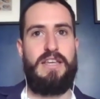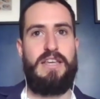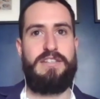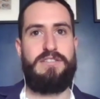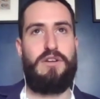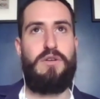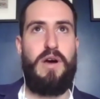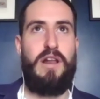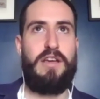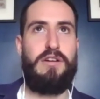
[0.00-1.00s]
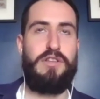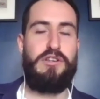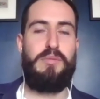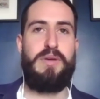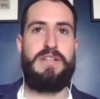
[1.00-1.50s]
It's not quite like on the
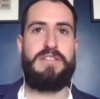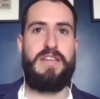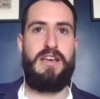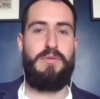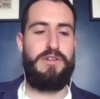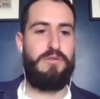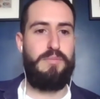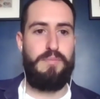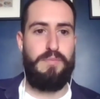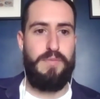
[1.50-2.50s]
European scale when you